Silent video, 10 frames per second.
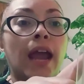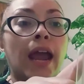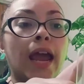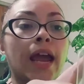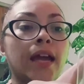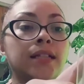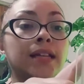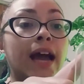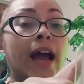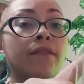And
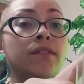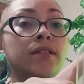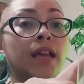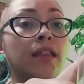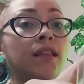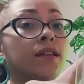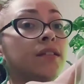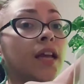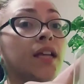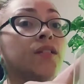I have to say
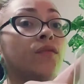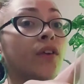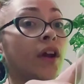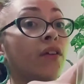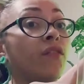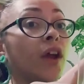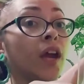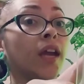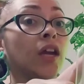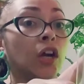these taste very,
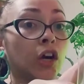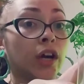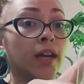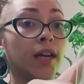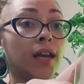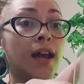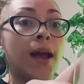very good.